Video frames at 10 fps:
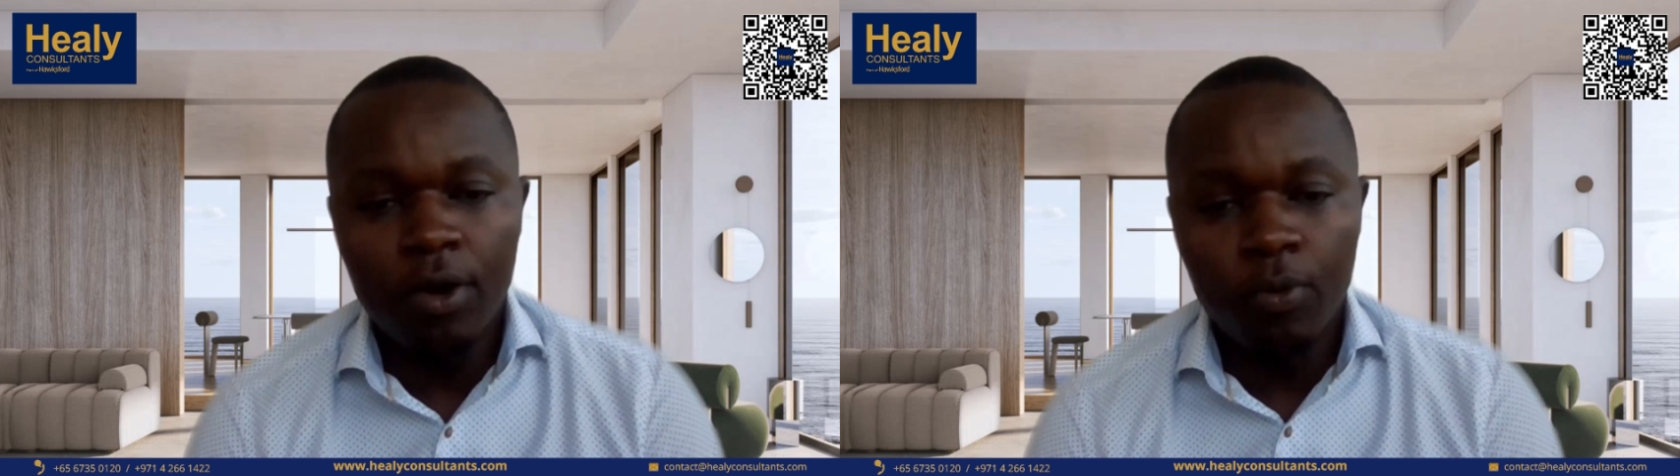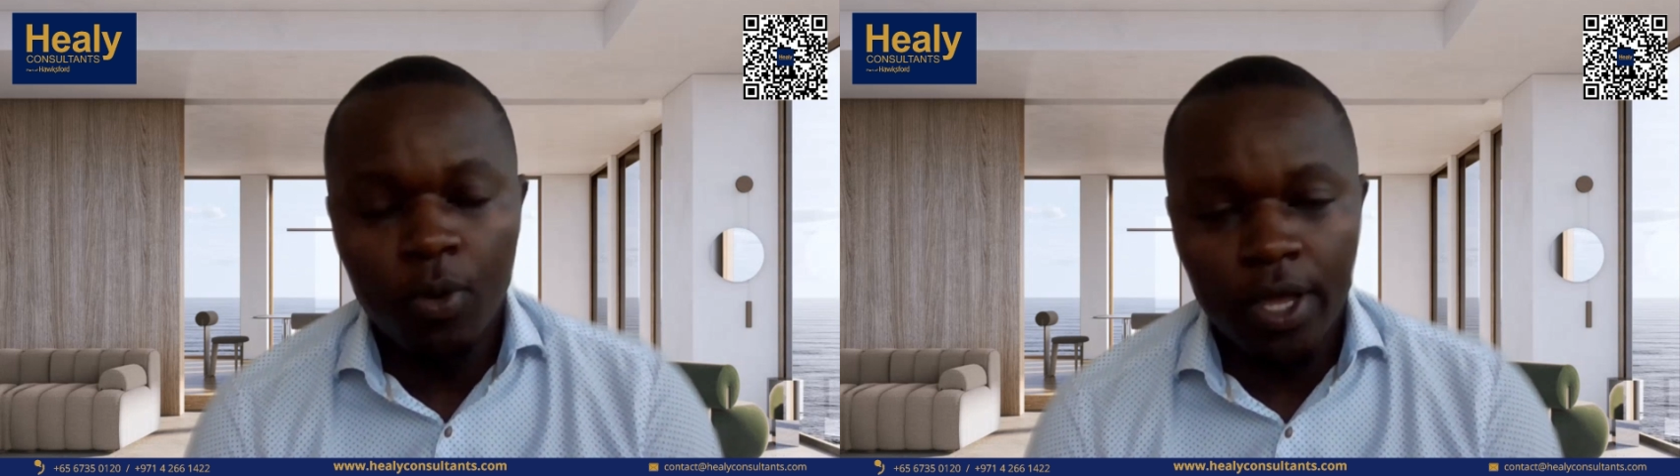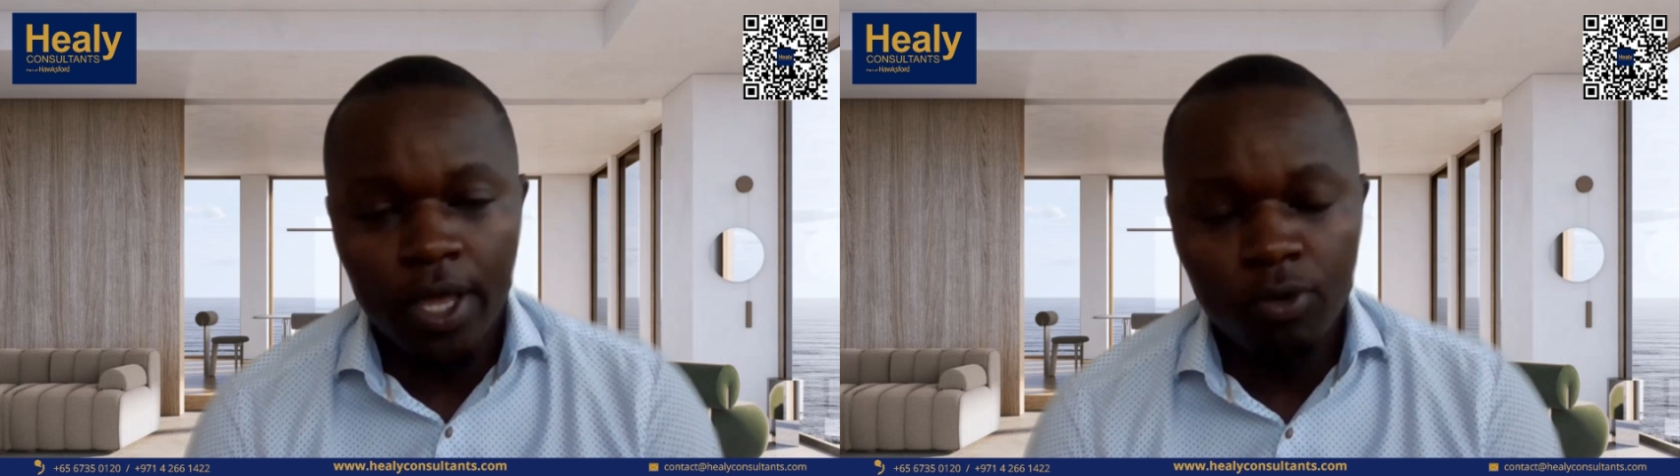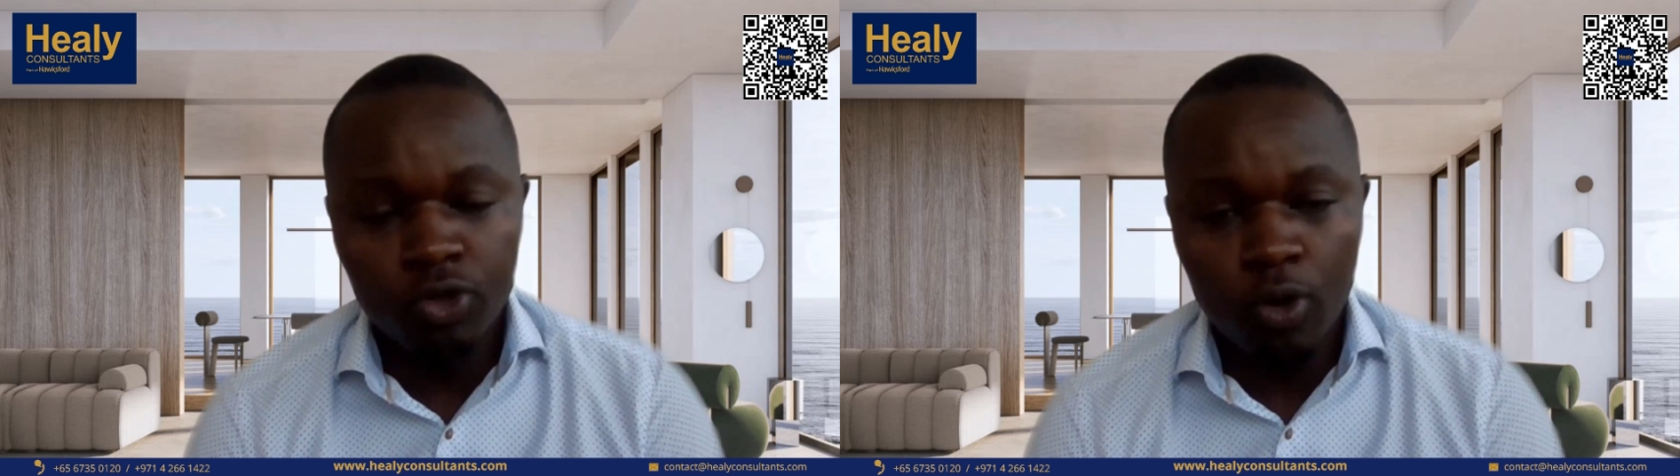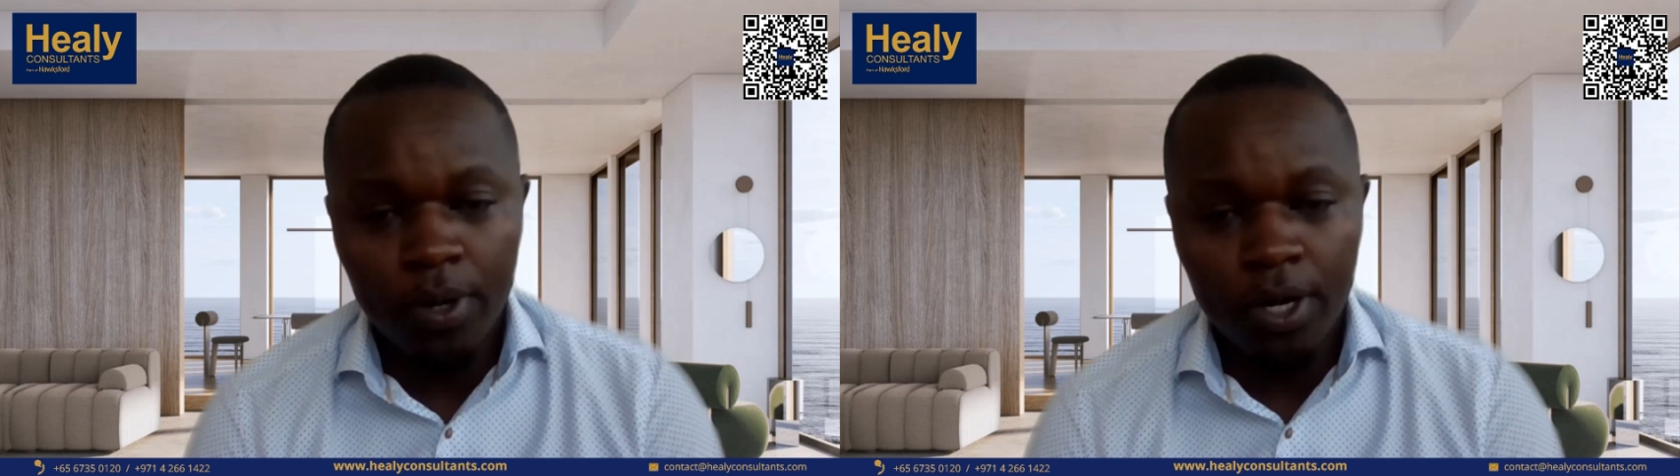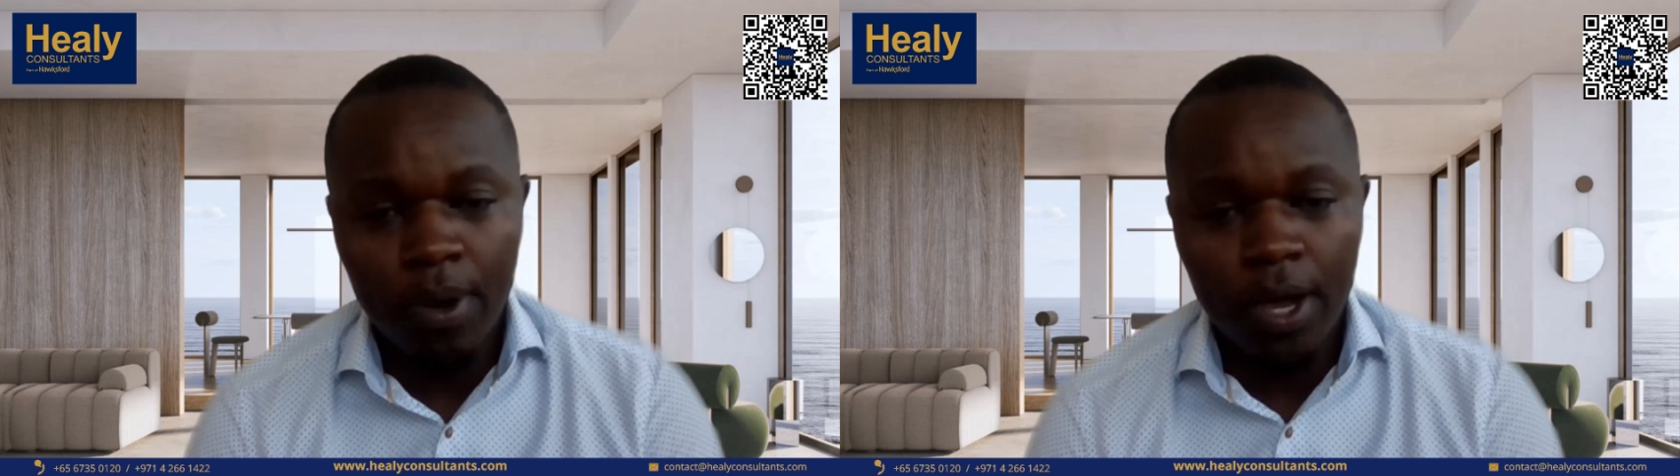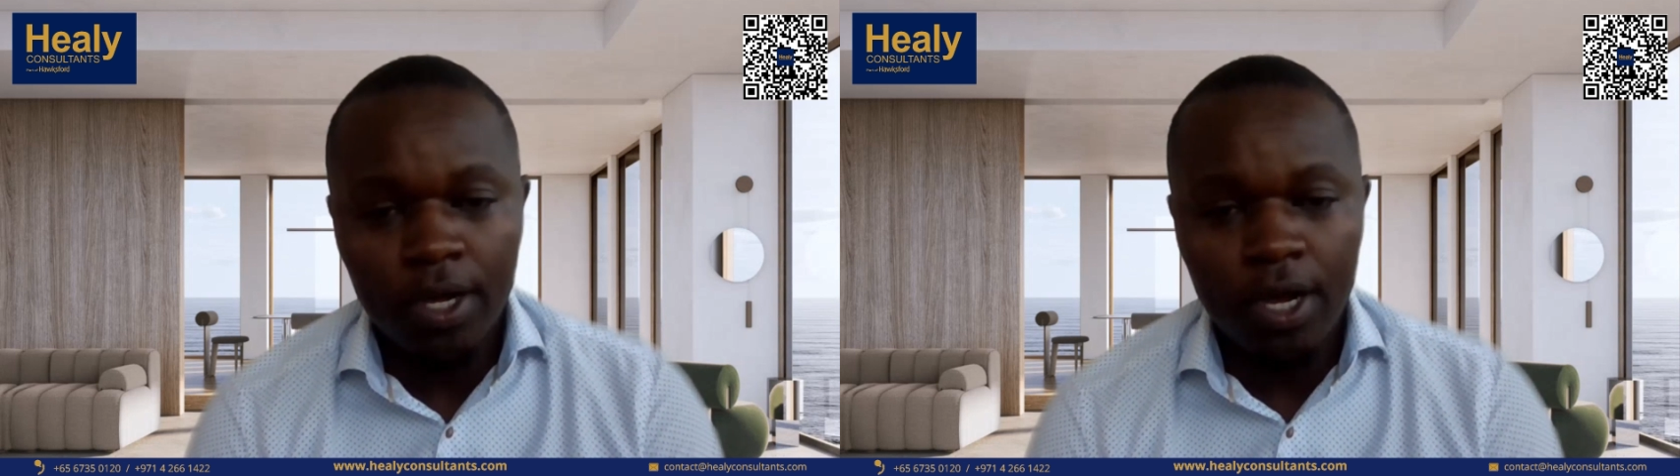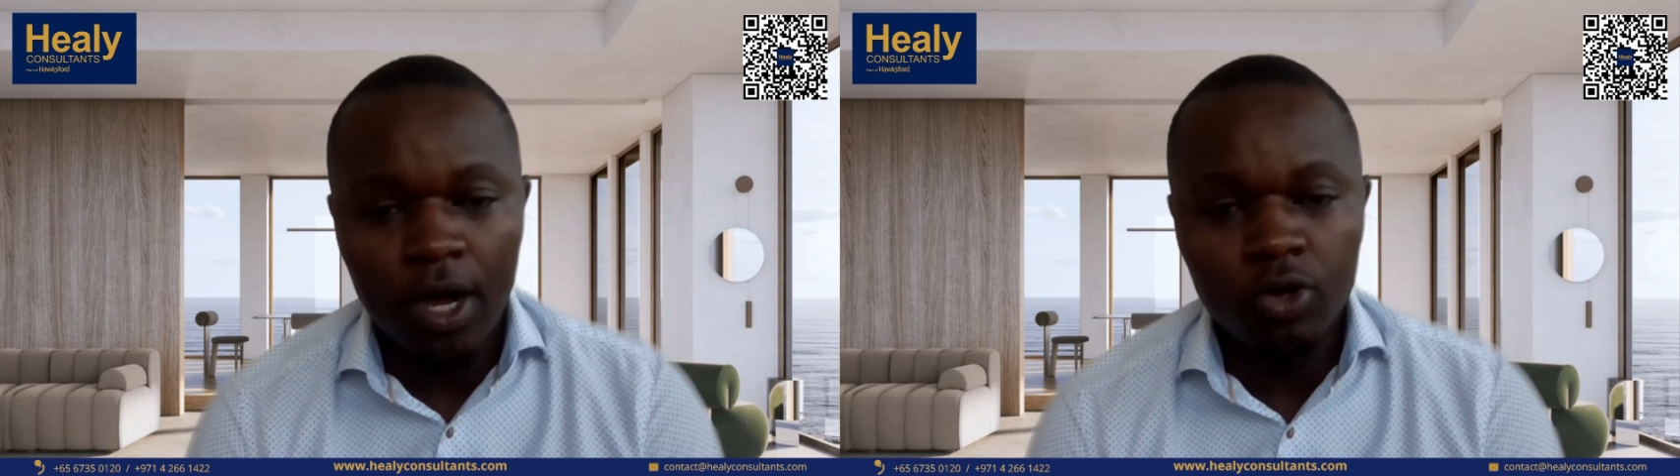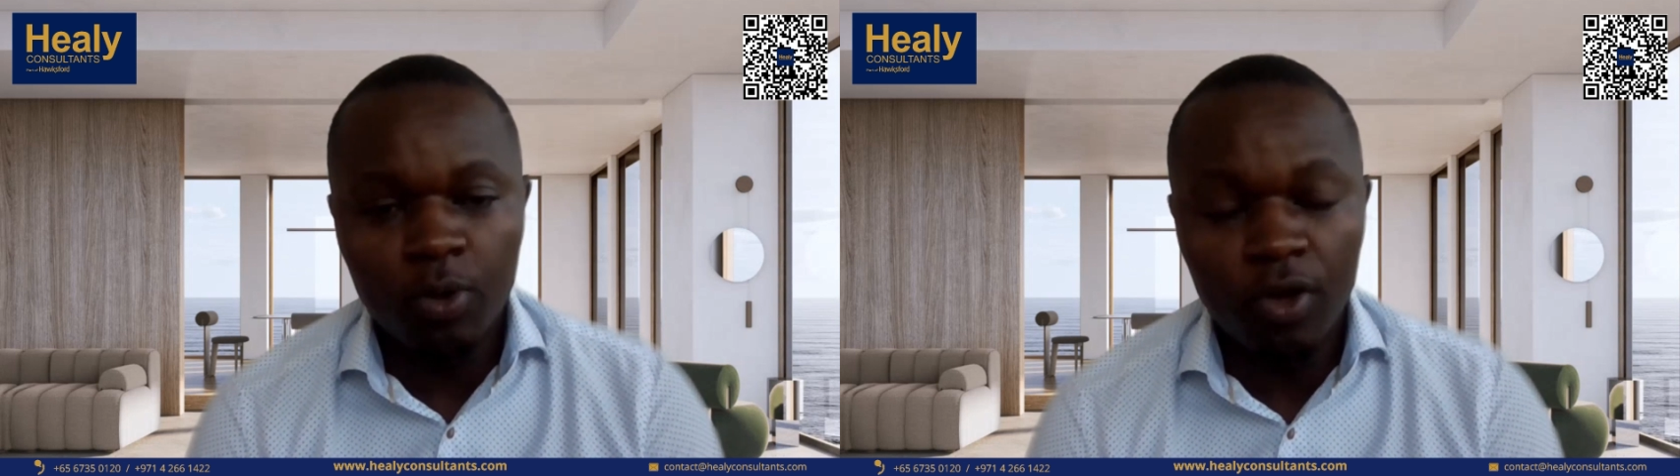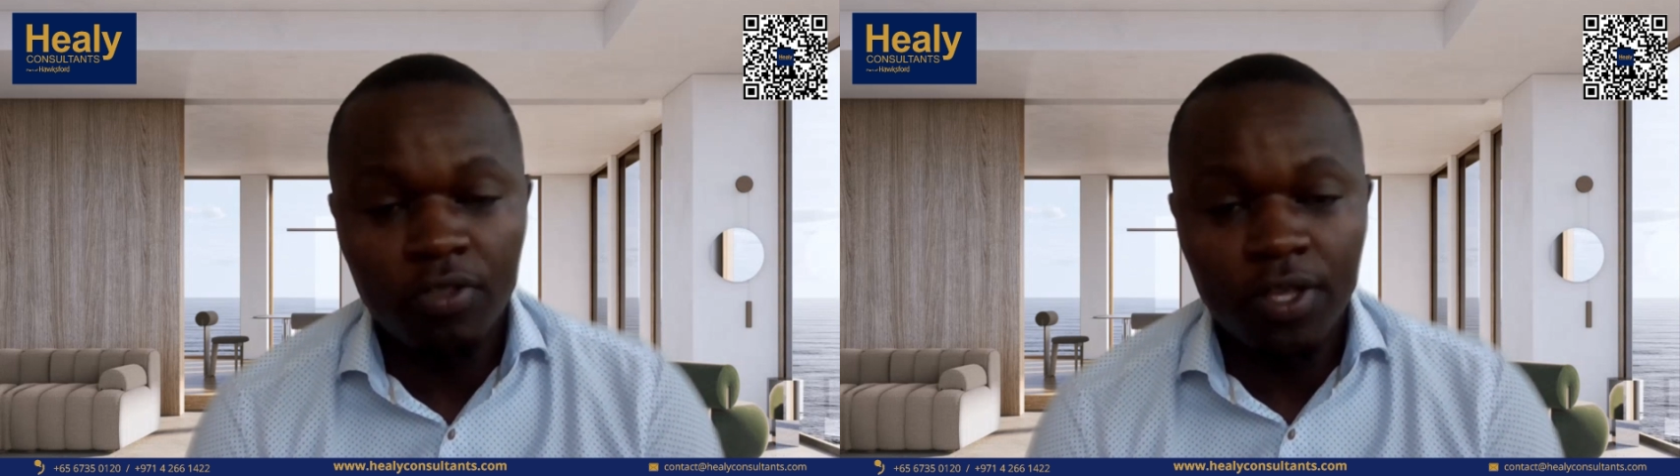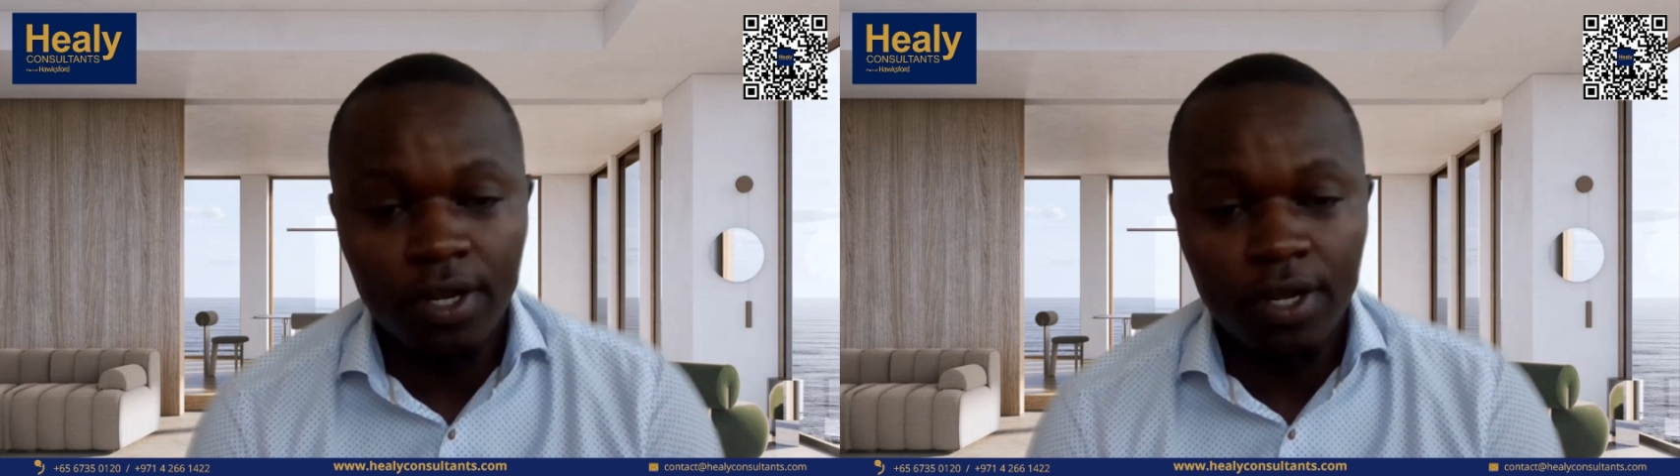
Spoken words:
we were able to open a bank account without